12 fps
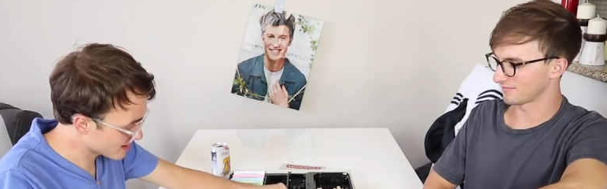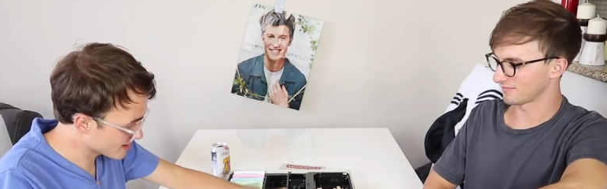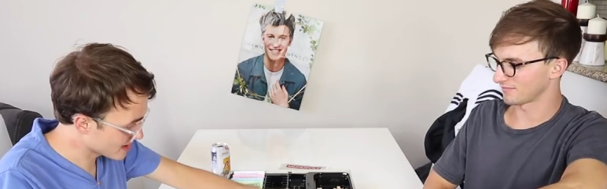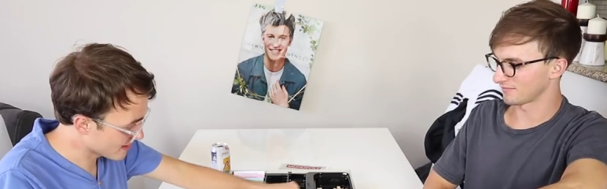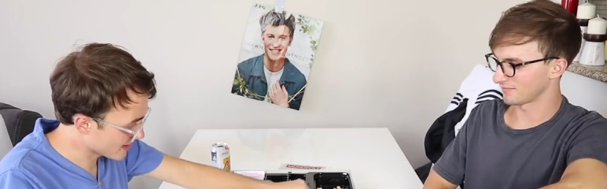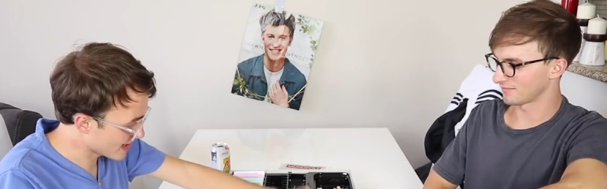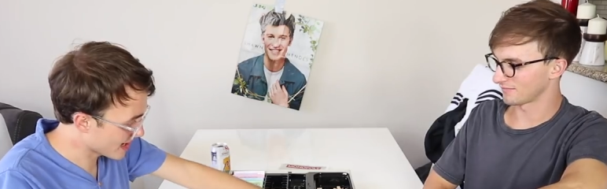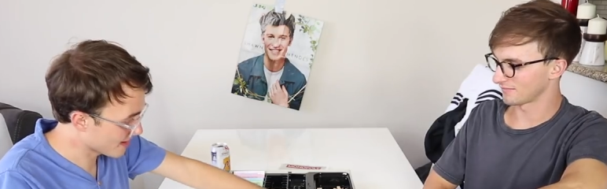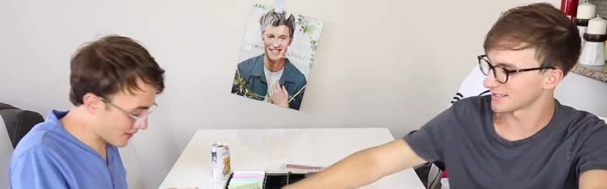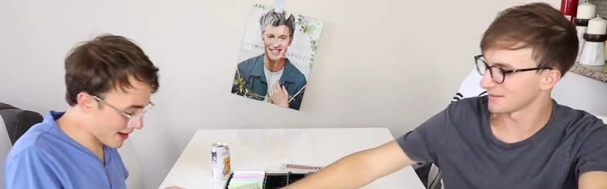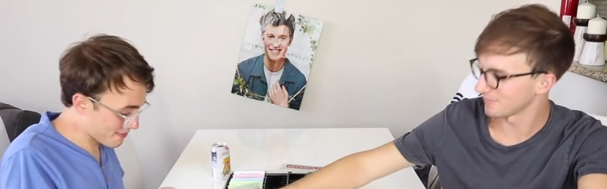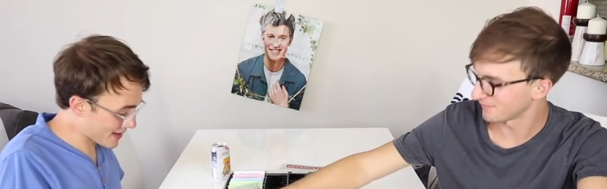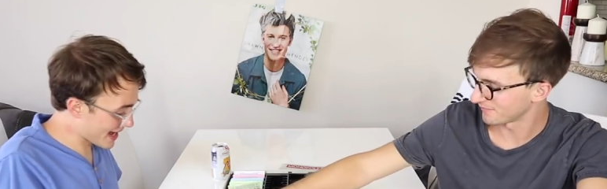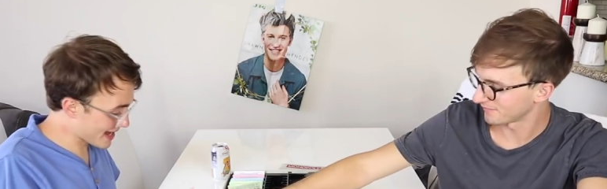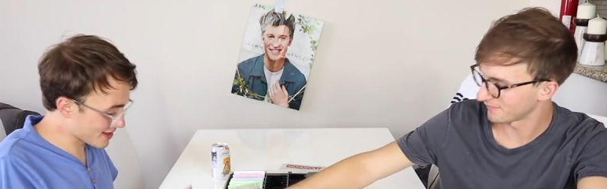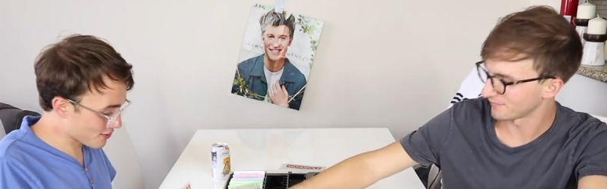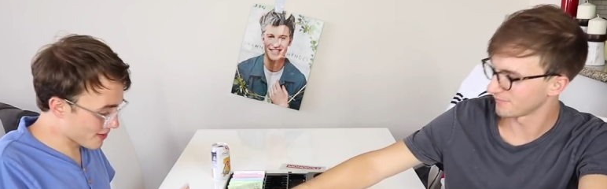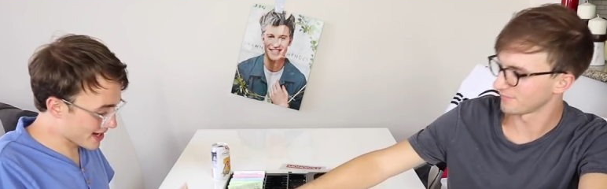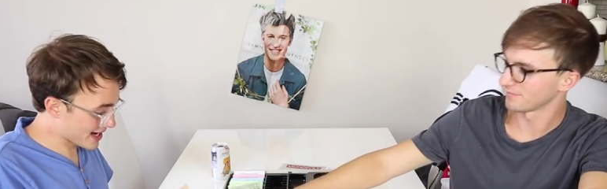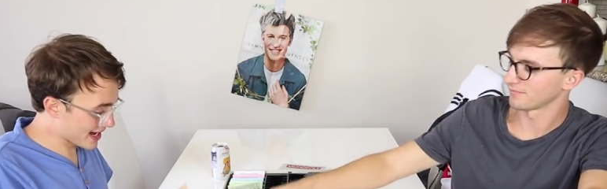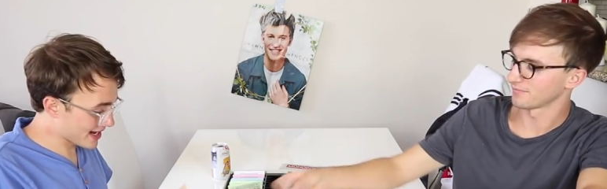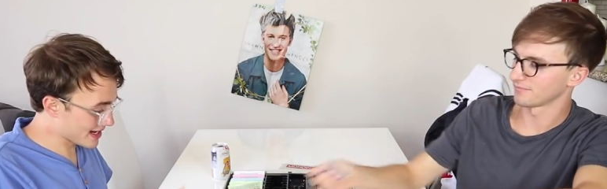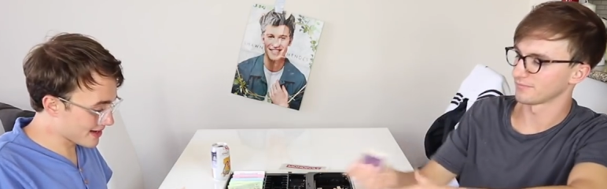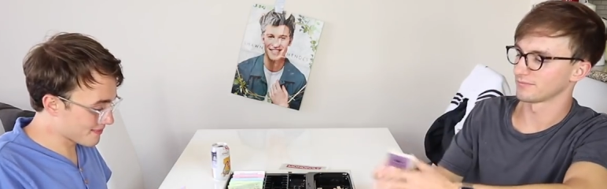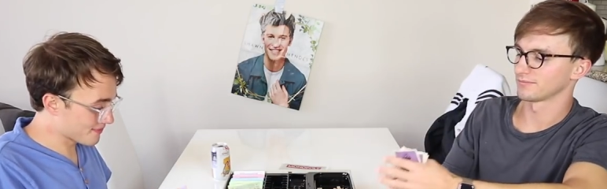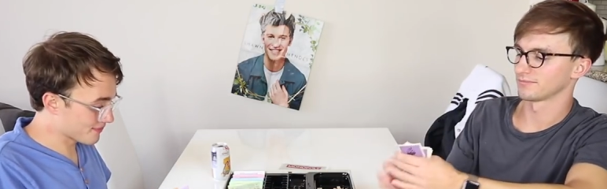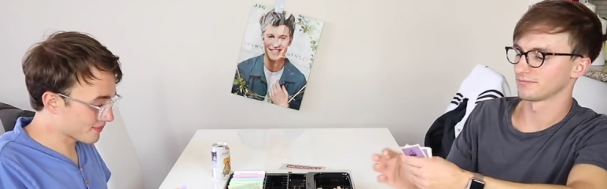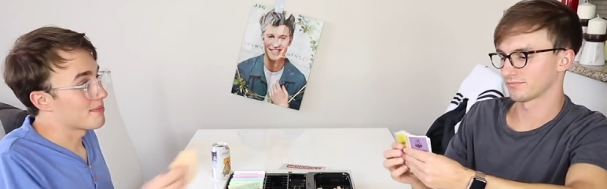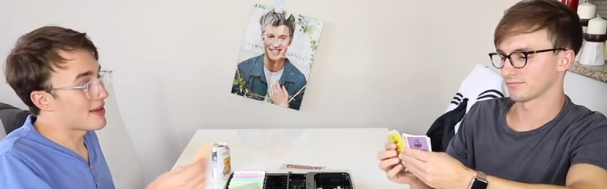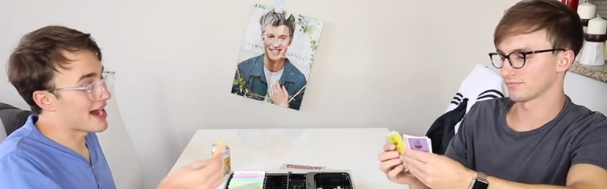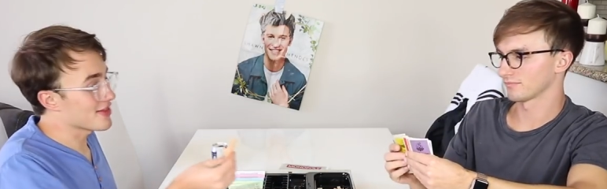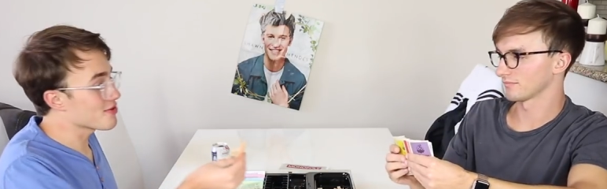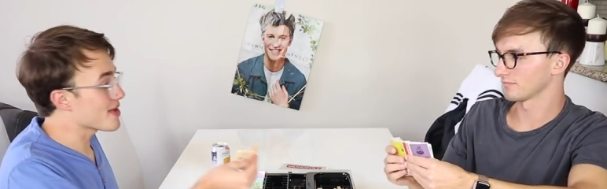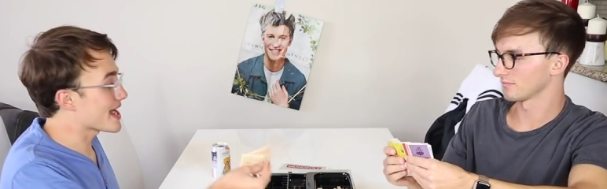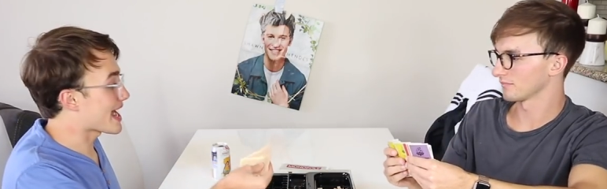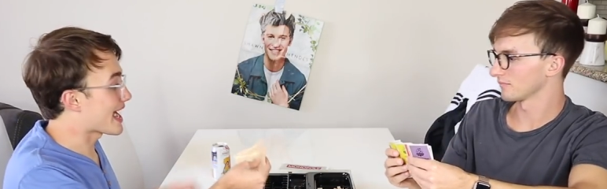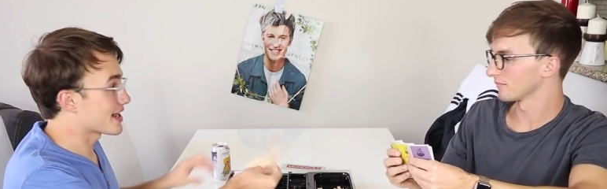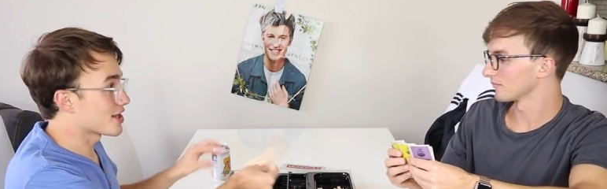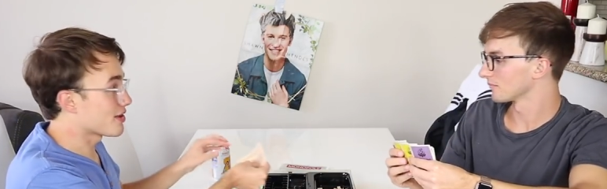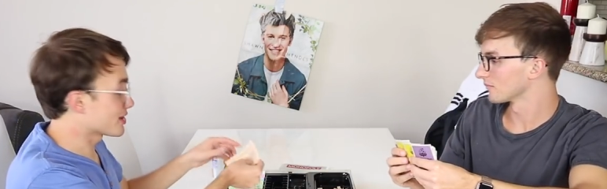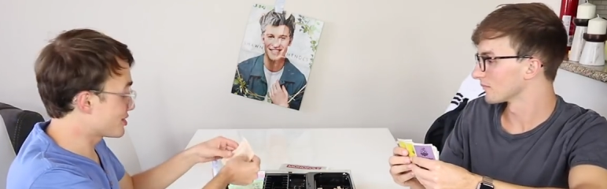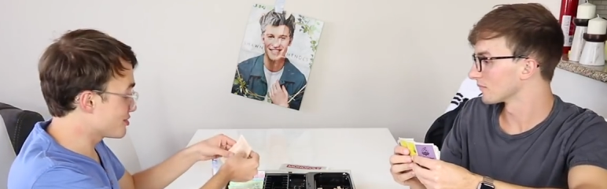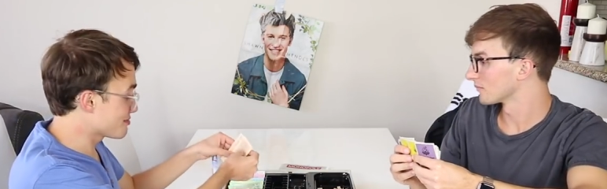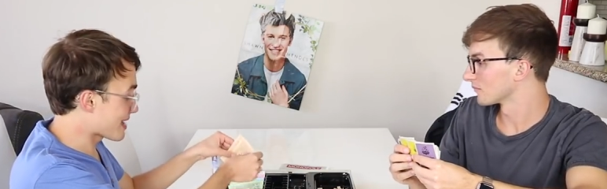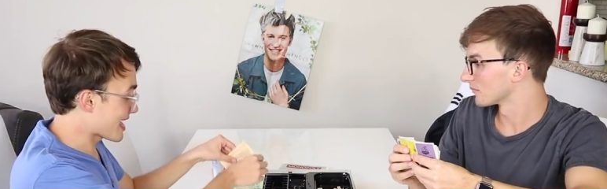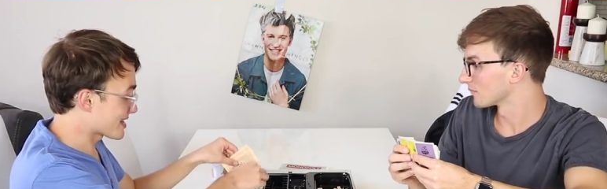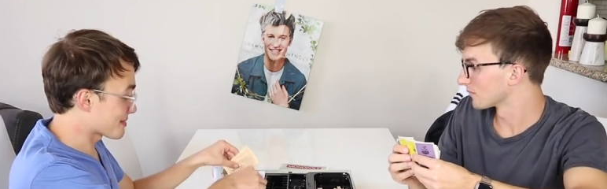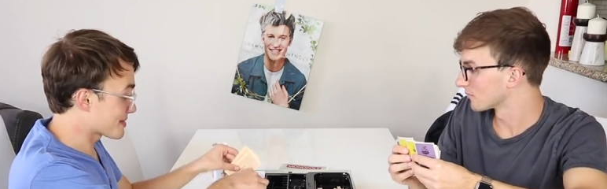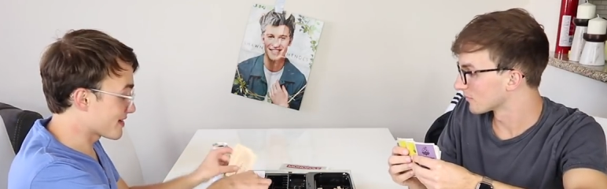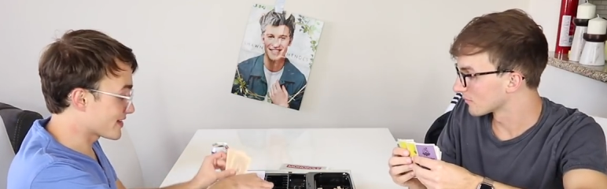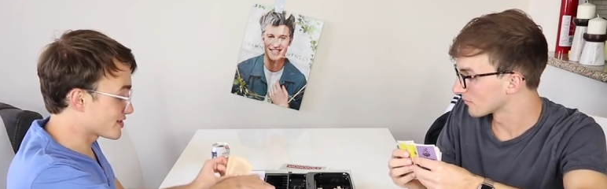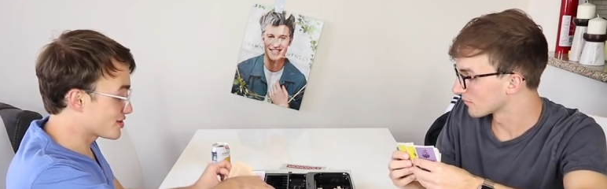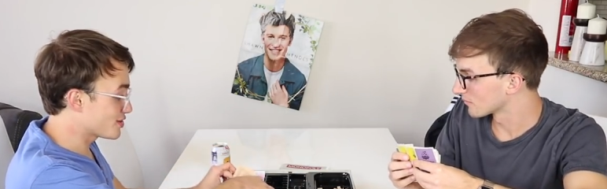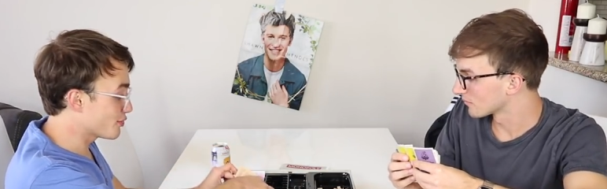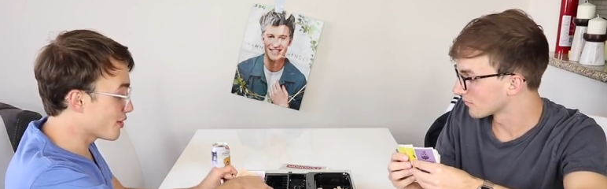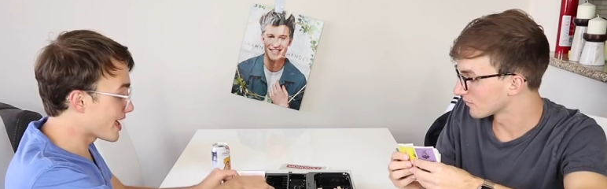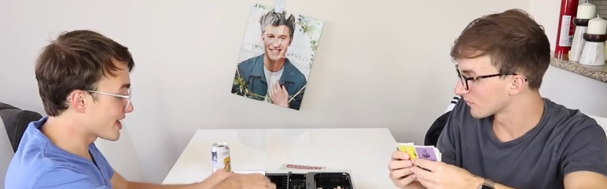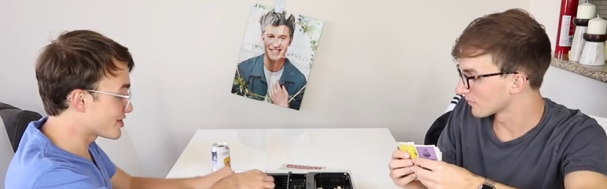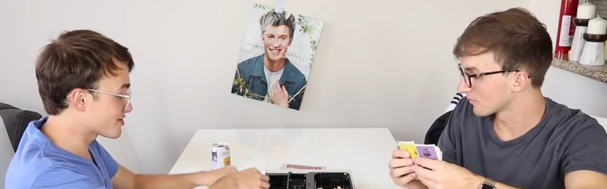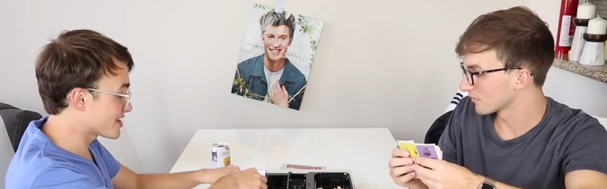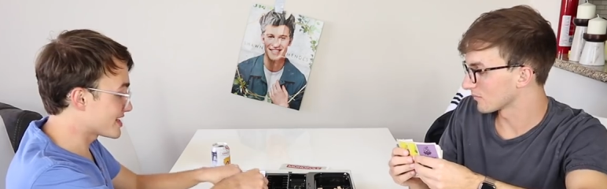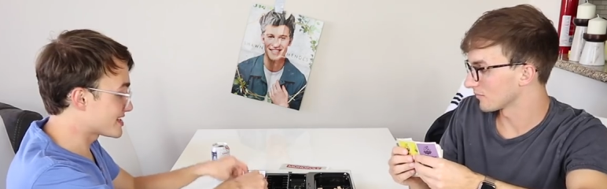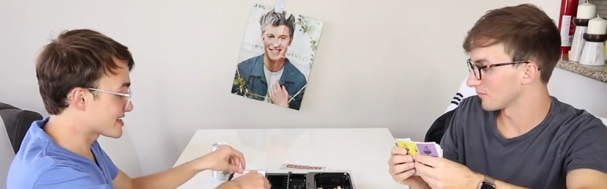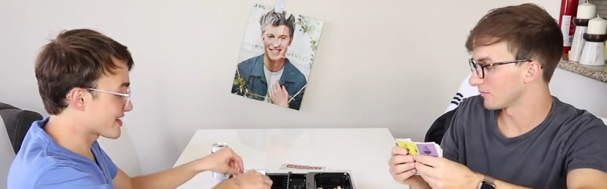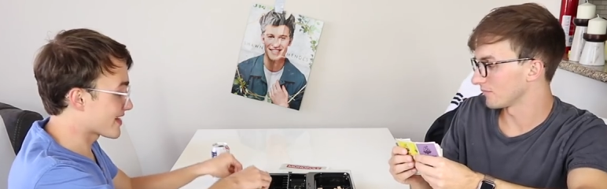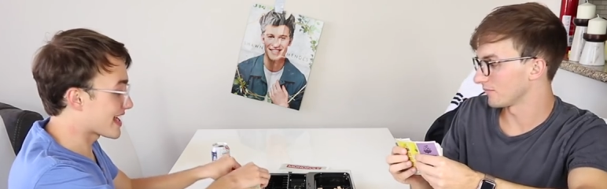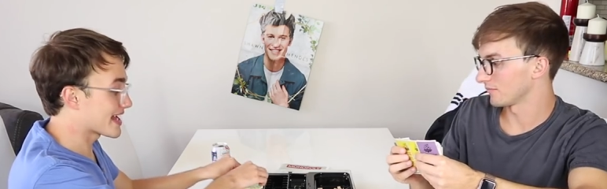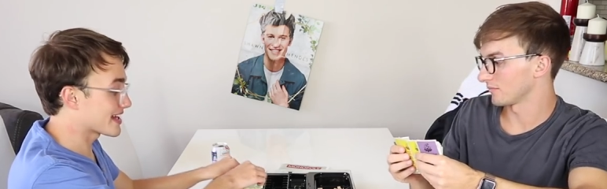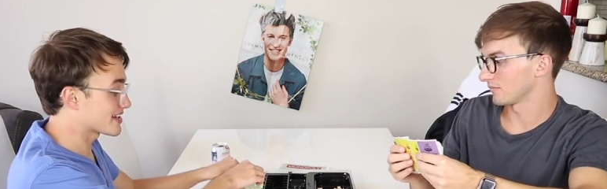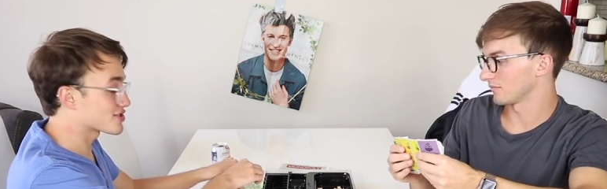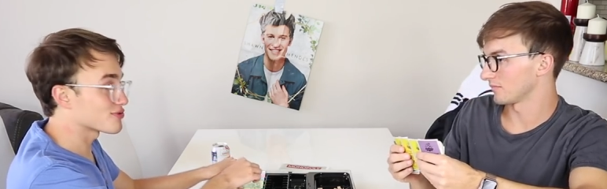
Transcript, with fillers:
Speaker 1: Seven, eight. I'm paying the one eighty. By the way, I know how to do math. I'm getting two hundreds and then I get a